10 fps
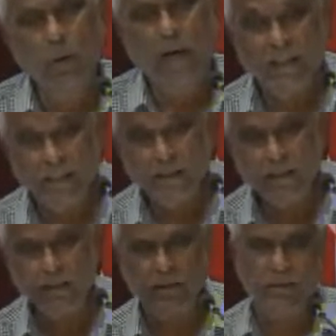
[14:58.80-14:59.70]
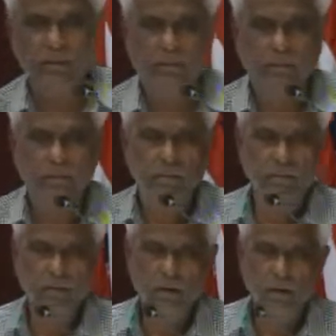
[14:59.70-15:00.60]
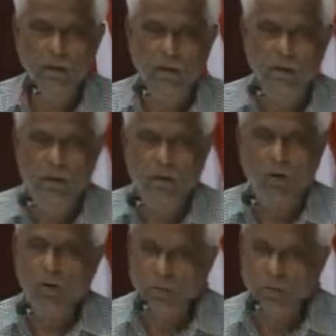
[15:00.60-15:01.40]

as a citizen, on